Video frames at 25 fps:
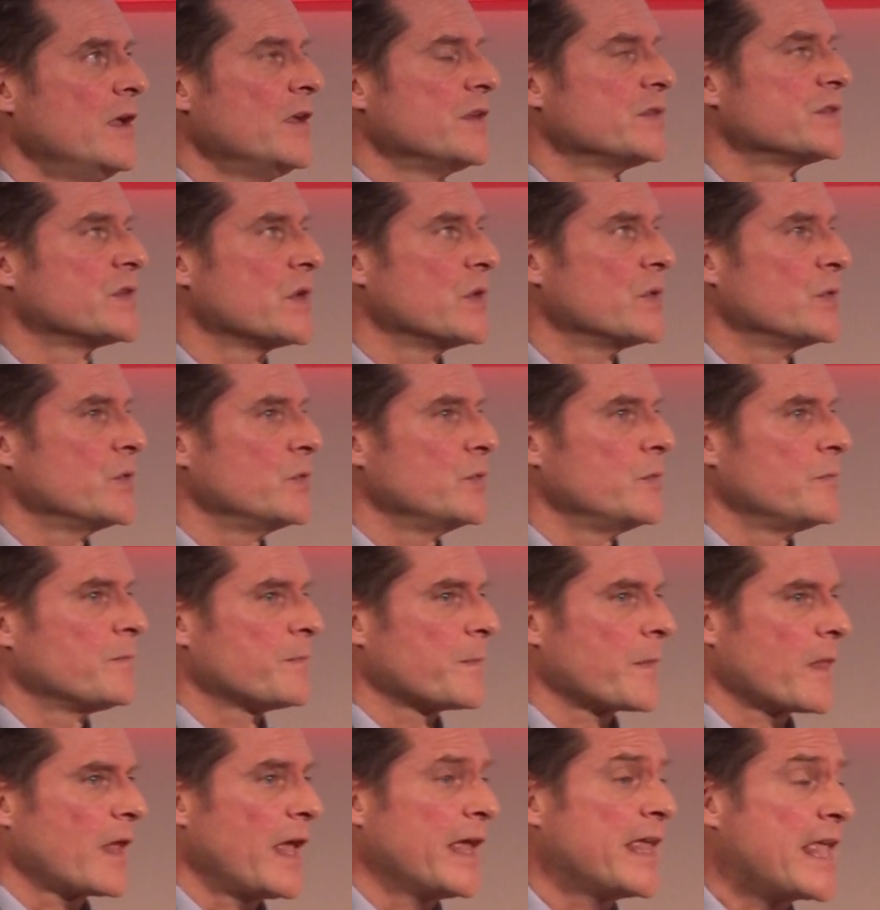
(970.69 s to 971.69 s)

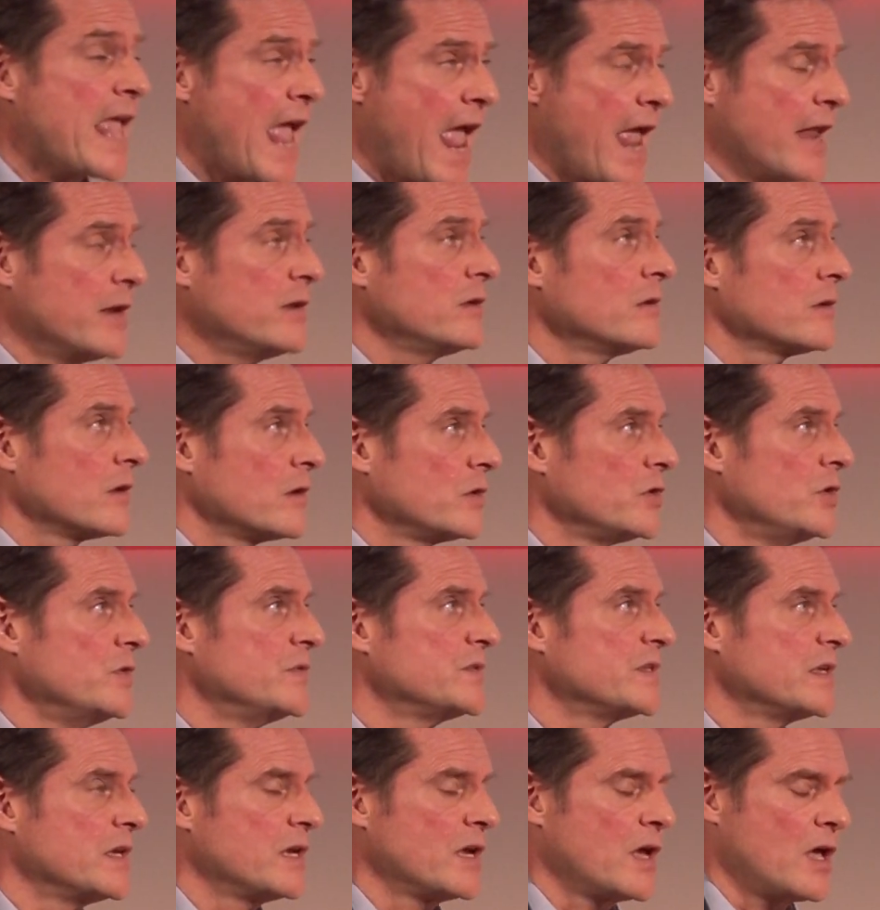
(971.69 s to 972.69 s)
So again,
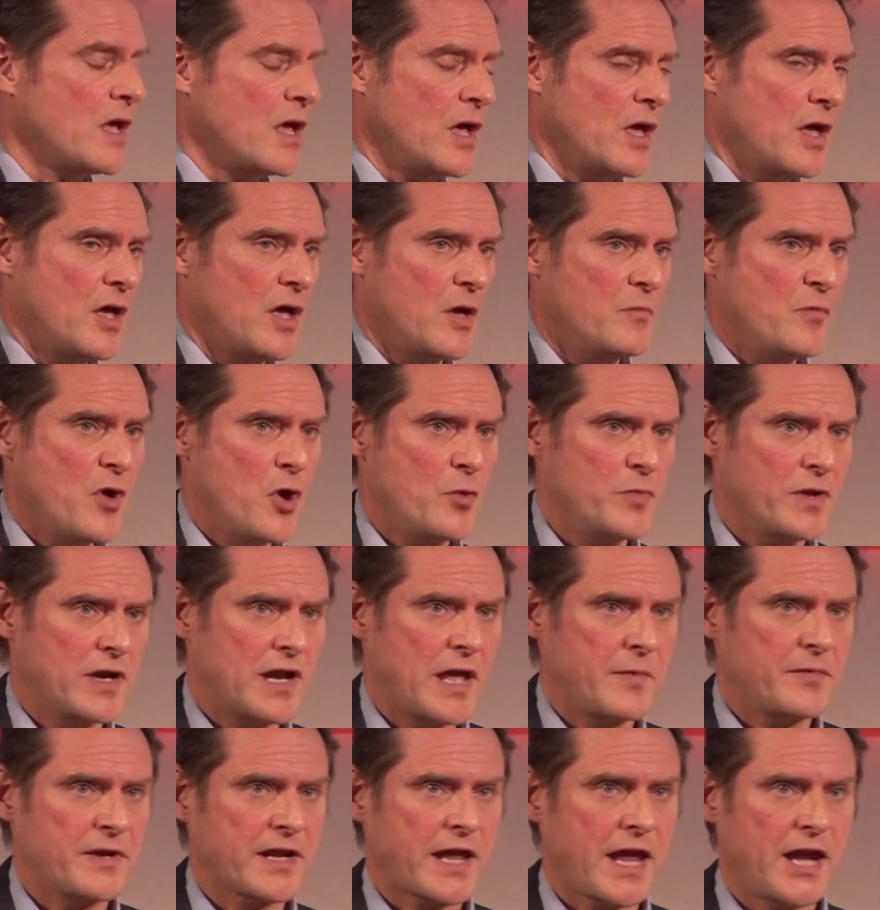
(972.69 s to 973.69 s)
using a
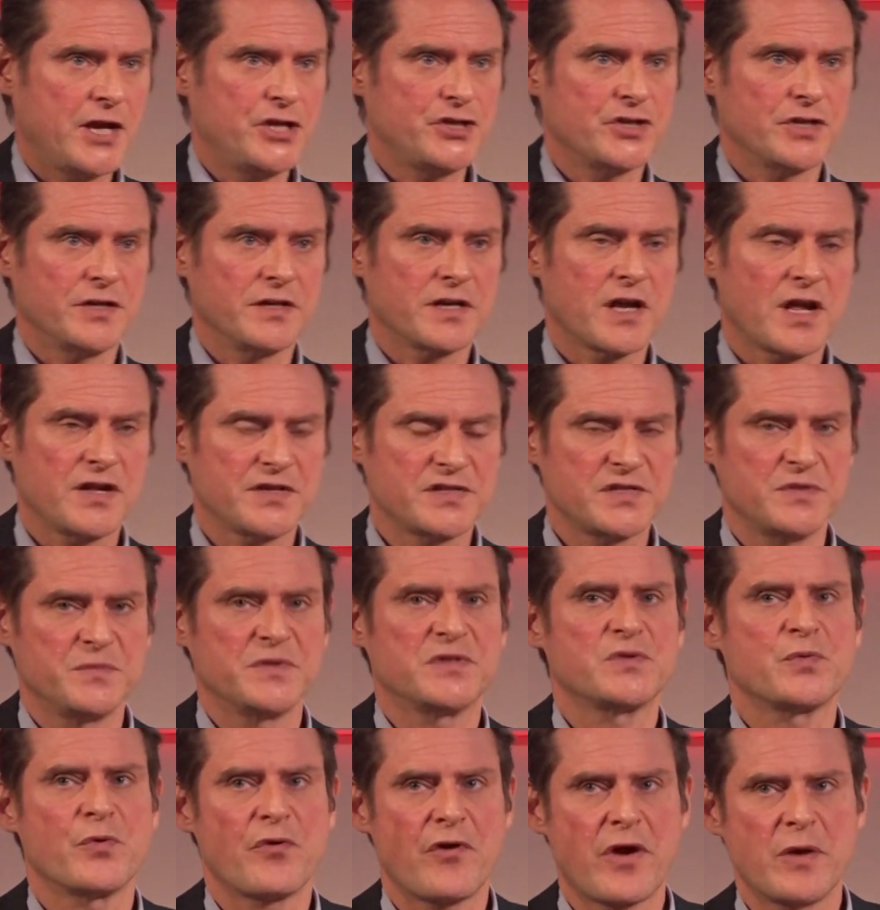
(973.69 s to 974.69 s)
mobile application,
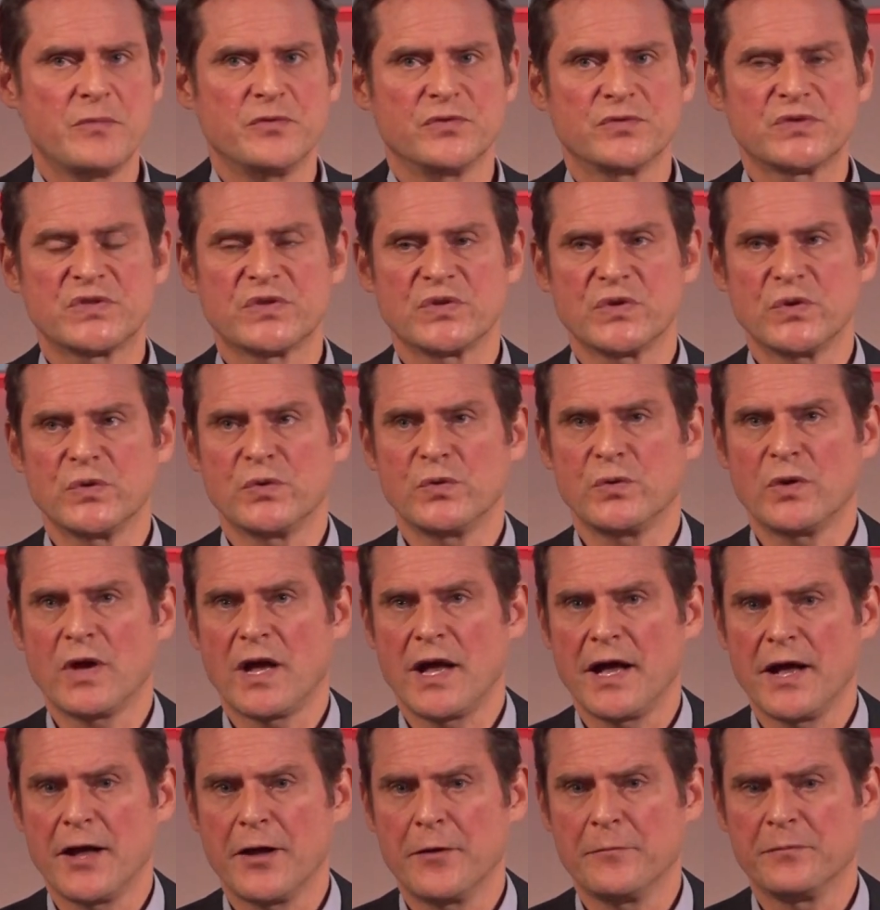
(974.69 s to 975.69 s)
customers were able to
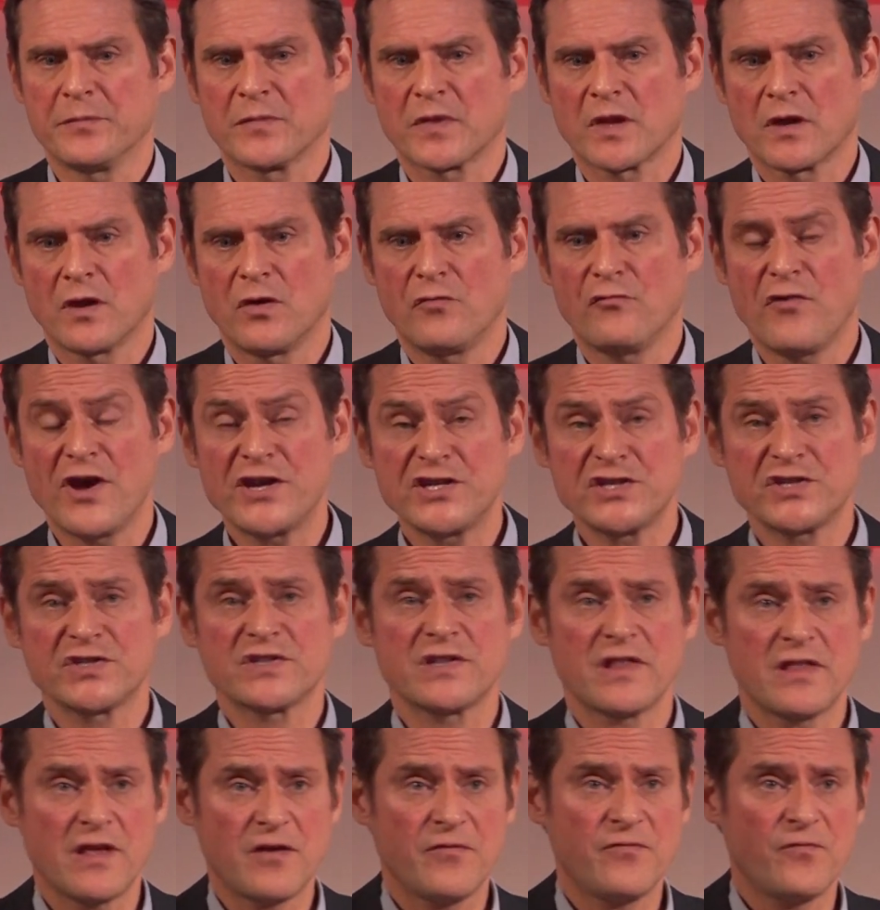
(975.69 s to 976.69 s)

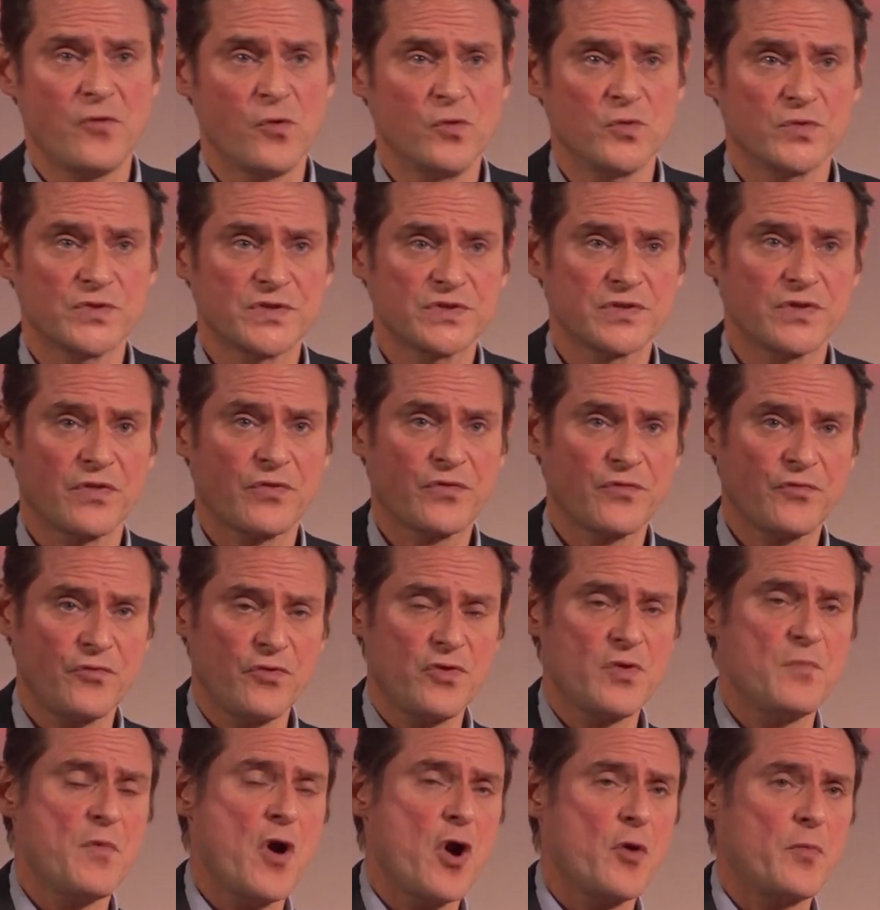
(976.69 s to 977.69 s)
register their faults
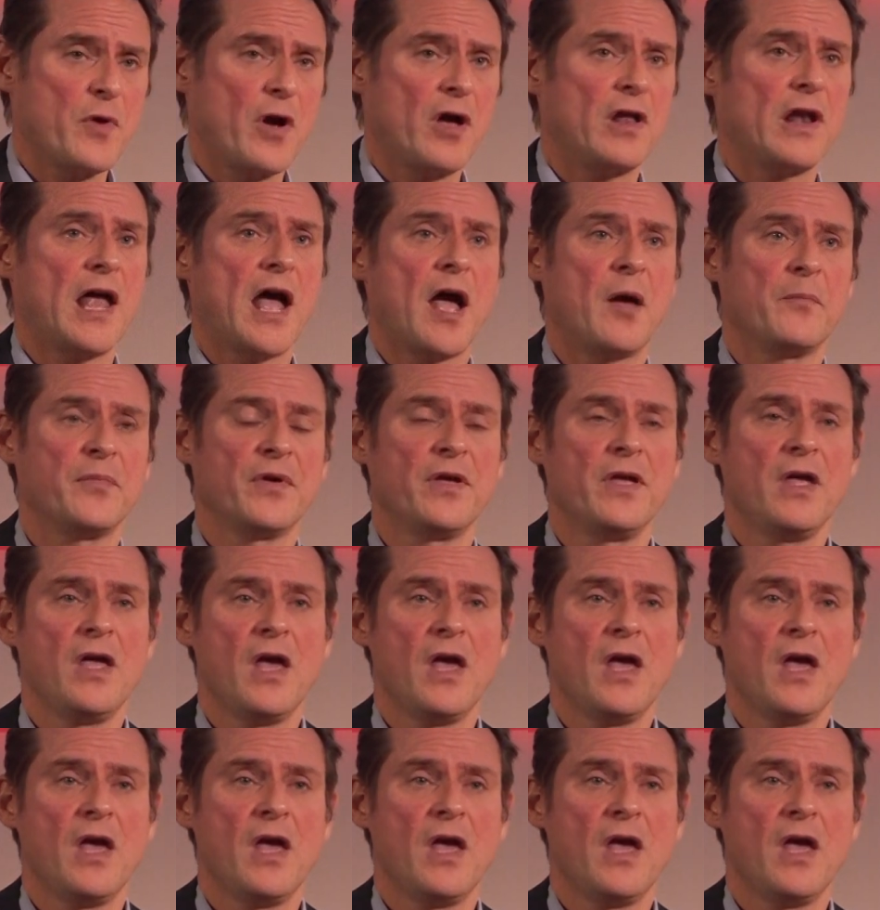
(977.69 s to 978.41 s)
through the mobile app,